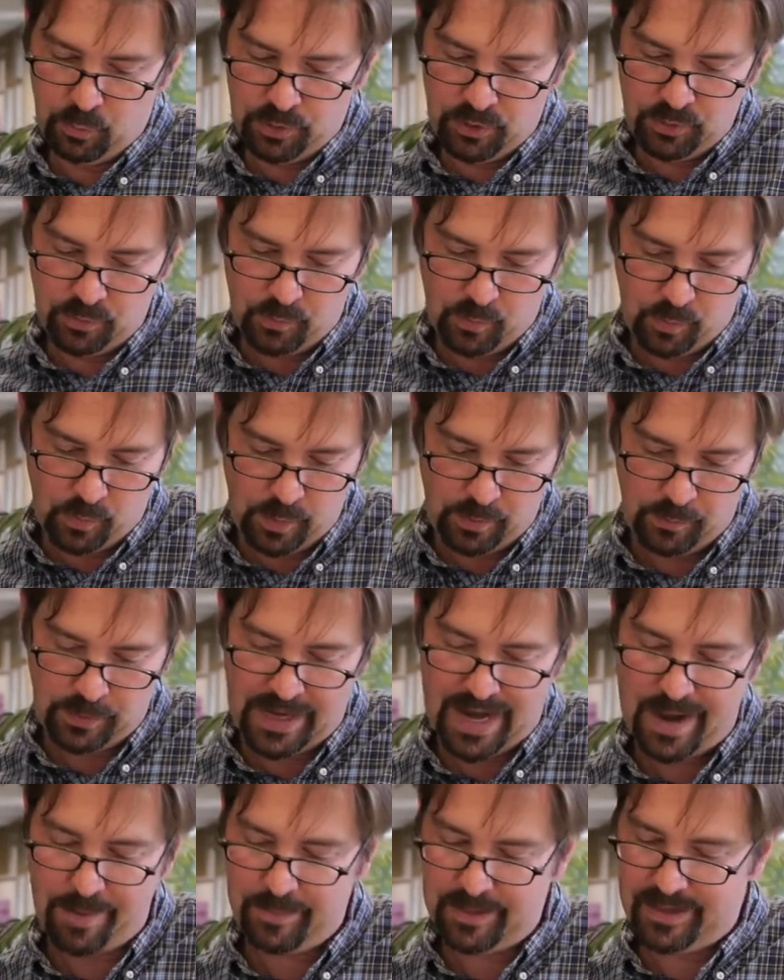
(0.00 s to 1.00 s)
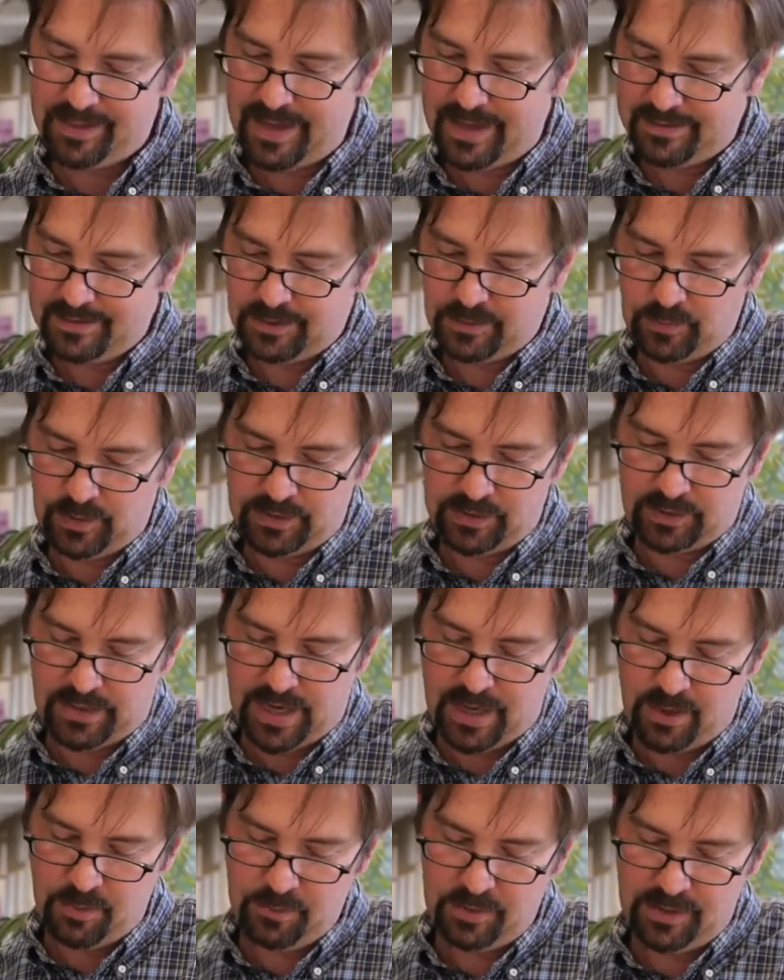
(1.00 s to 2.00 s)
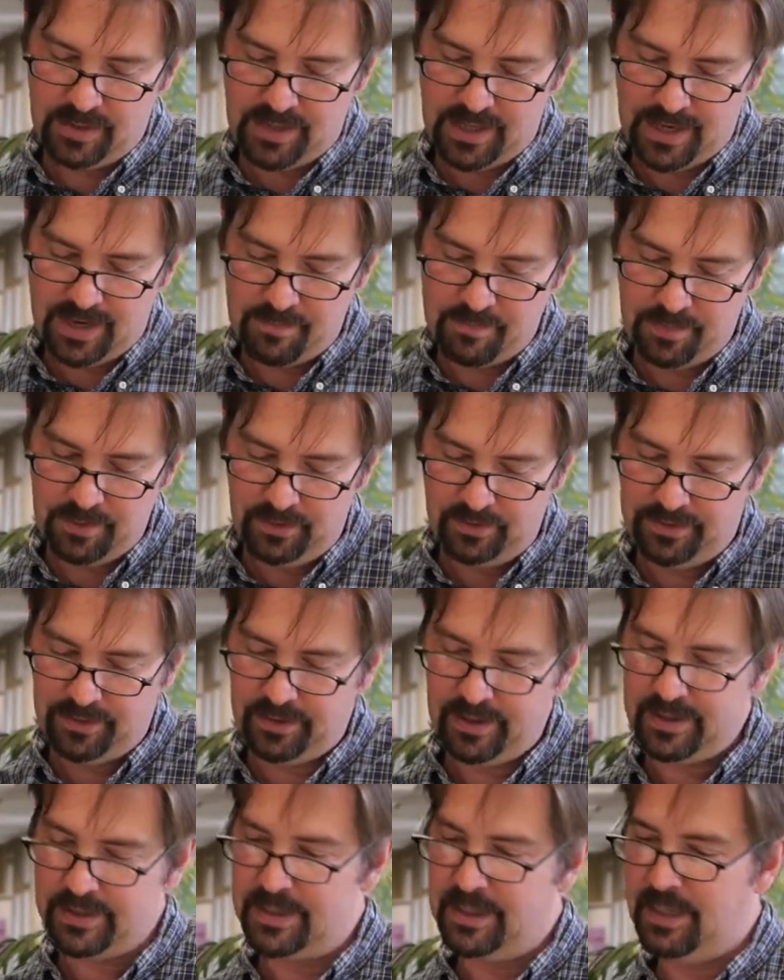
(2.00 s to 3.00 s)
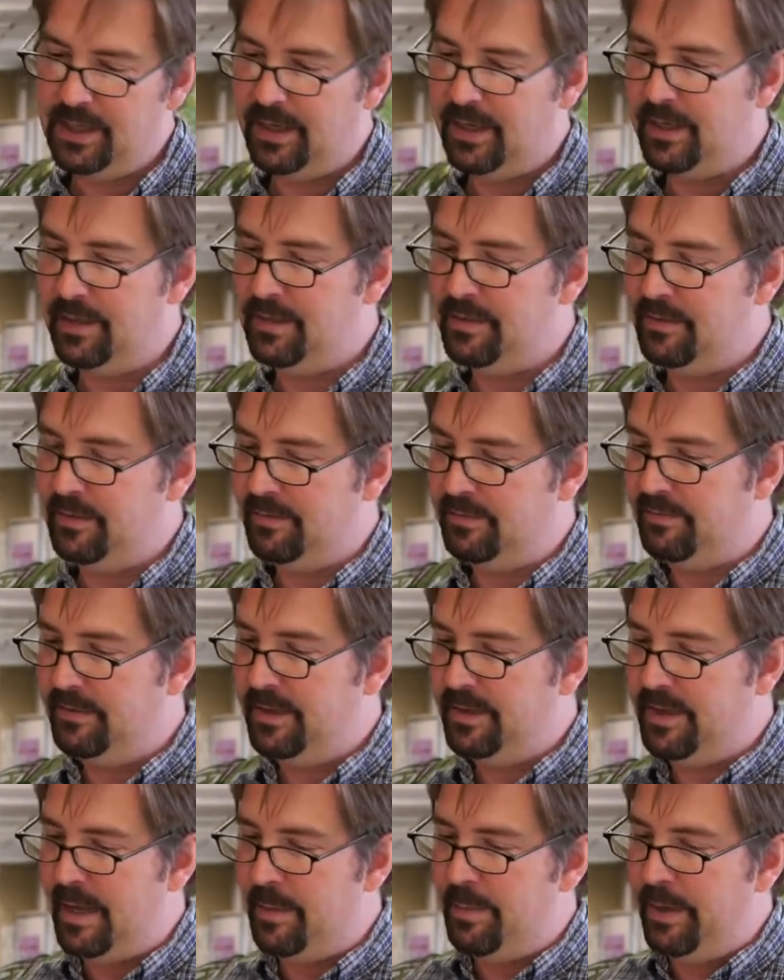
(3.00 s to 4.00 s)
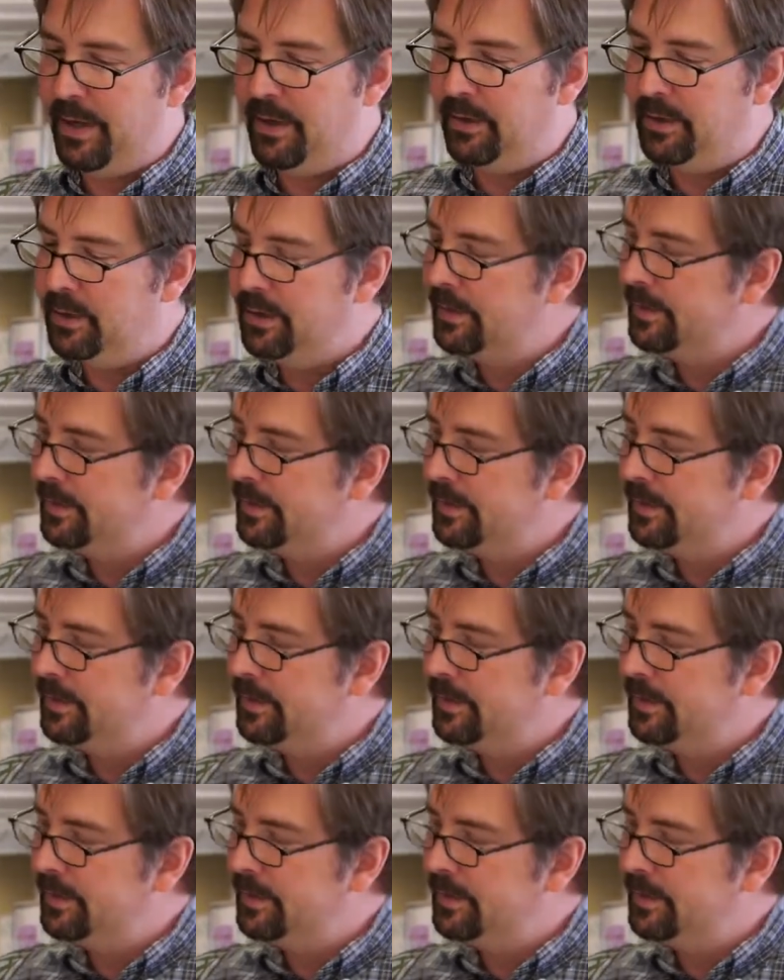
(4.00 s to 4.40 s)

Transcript: would you, what would happen in that situation? How would they build their S D K to fit that pattern?